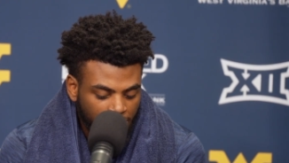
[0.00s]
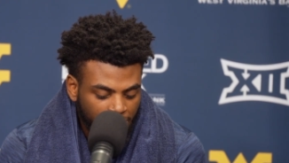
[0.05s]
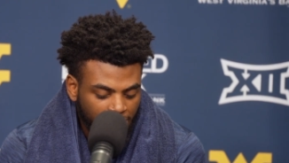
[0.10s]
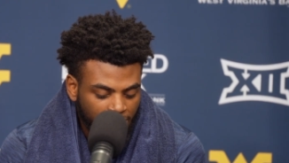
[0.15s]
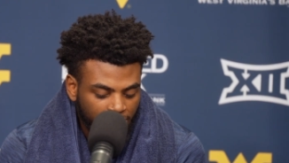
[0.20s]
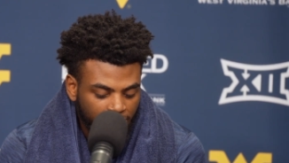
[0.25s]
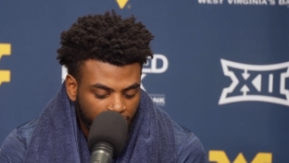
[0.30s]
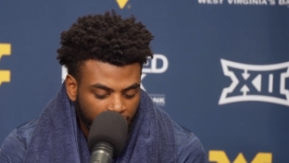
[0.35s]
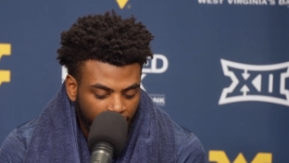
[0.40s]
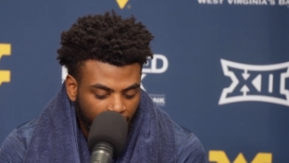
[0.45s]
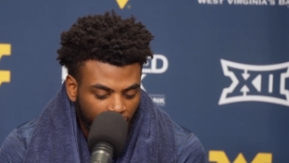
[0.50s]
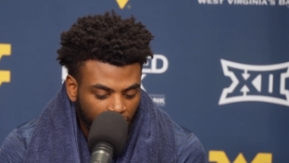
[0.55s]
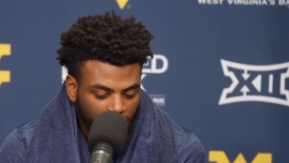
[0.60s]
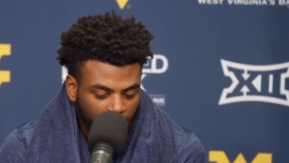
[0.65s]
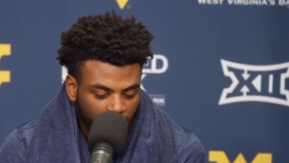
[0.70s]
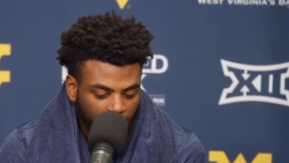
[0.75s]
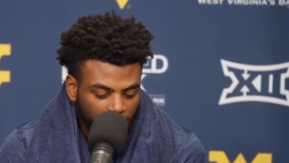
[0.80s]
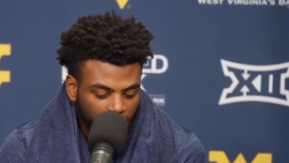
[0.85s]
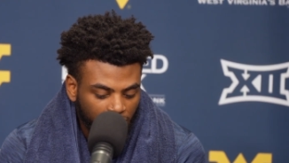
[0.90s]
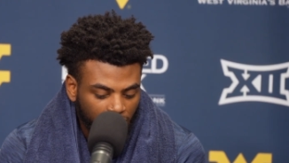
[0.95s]
and then
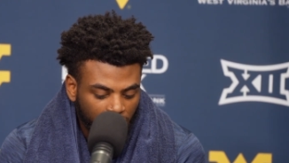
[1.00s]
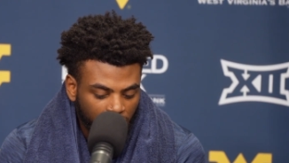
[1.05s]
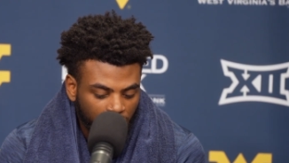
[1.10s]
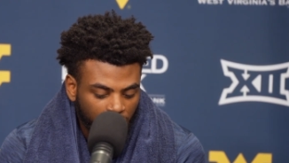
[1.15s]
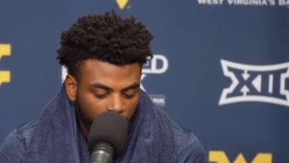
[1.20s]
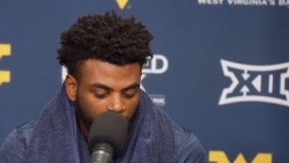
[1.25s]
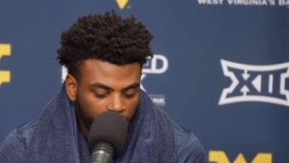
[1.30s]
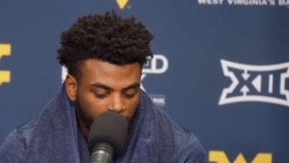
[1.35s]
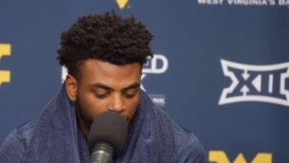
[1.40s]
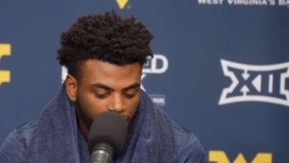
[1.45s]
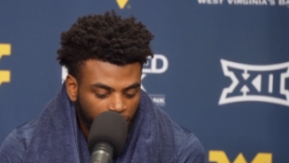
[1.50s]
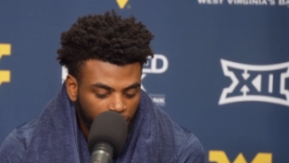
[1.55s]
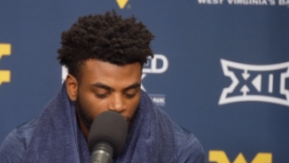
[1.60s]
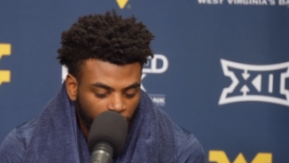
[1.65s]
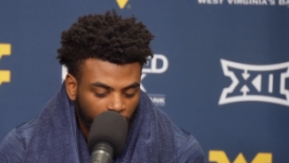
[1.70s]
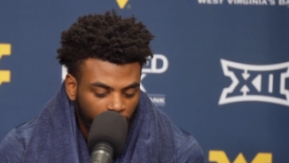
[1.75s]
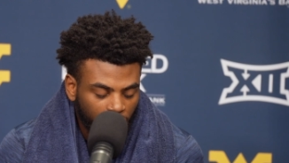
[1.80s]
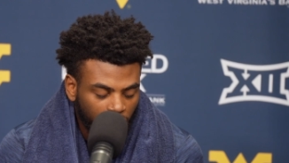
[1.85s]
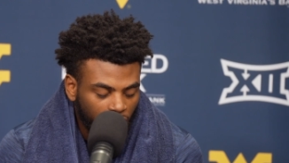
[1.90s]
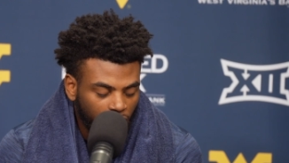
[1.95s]
actually um,
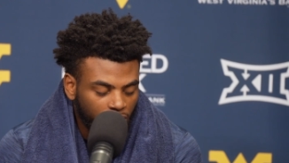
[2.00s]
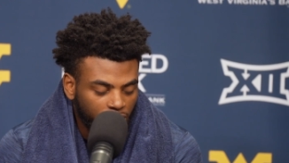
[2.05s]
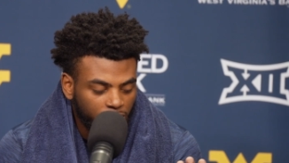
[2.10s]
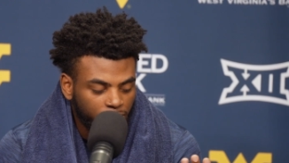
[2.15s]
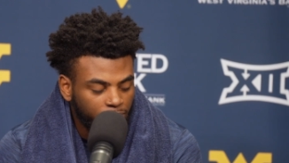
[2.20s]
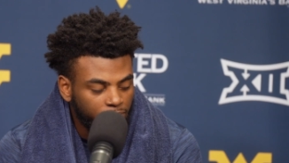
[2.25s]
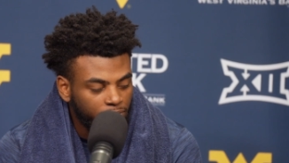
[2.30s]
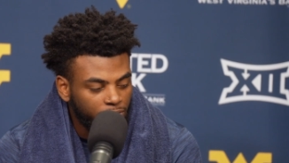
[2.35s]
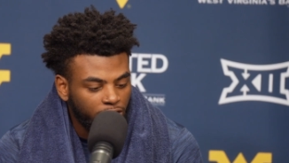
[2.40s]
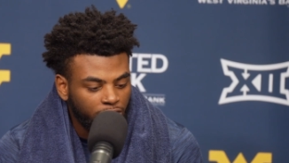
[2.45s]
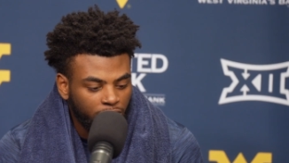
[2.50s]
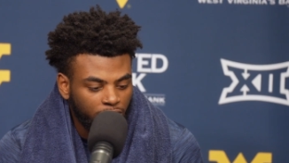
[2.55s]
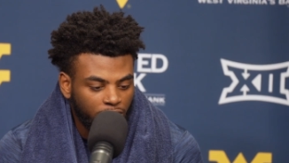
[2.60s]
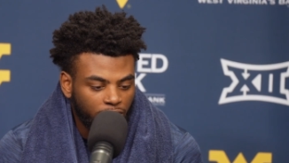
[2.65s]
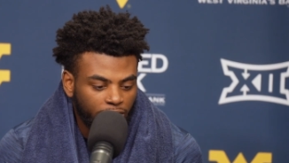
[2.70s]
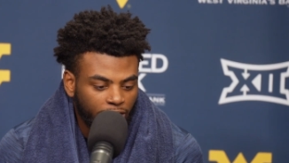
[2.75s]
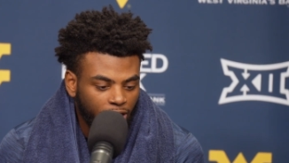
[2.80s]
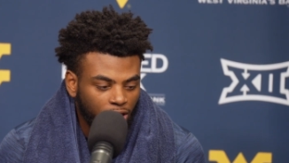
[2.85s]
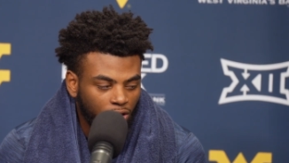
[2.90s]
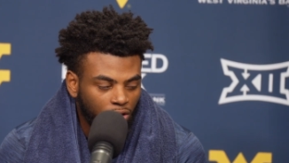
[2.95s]
working on you
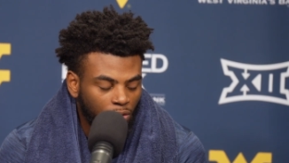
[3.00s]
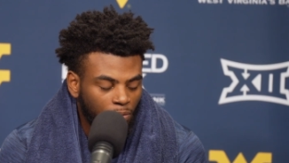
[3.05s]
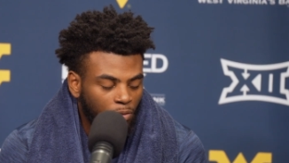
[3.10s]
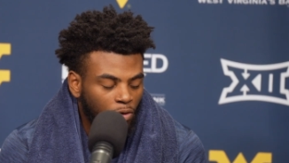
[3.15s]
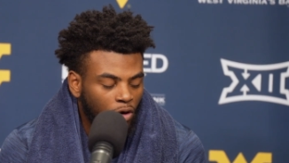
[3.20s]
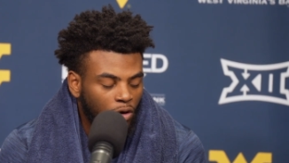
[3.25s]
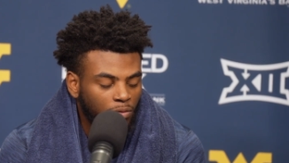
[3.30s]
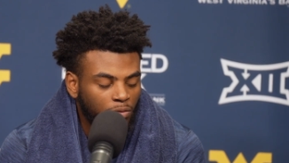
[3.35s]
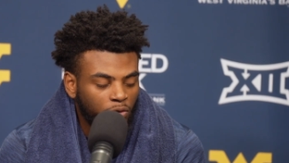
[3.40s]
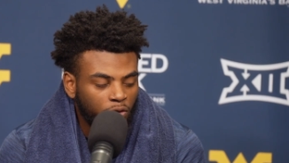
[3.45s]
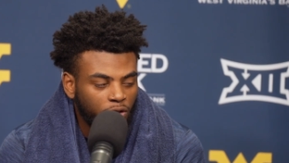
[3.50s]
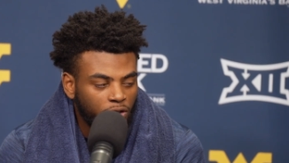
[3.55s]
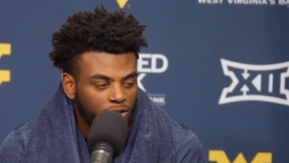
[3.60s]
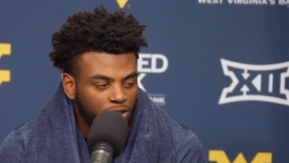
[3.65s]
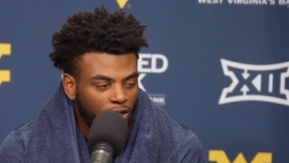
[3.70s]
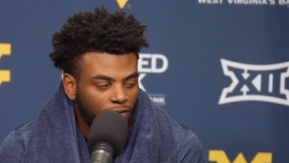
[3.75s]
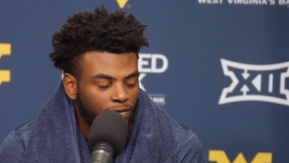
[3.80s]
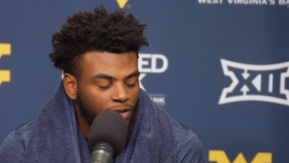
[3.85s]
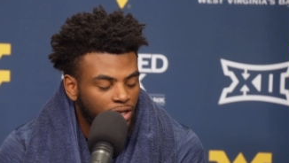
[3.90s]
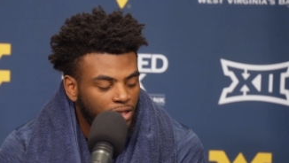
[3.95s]
know handling the ball more,
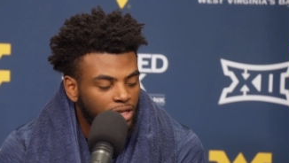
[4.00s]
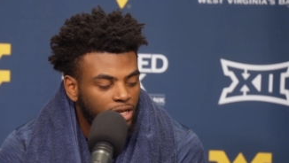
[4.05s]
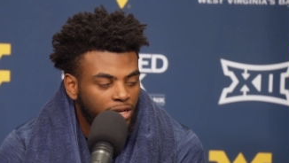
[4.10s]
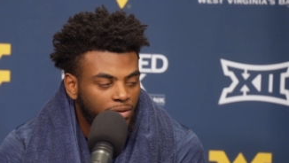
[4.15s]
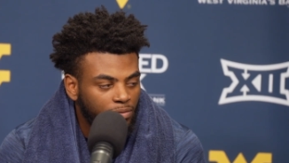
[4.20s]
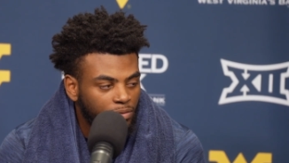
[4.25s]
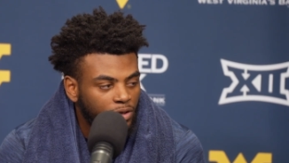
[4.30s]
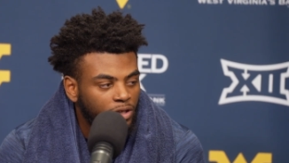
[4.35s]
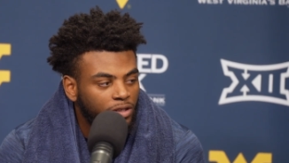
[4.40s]
stuff like that.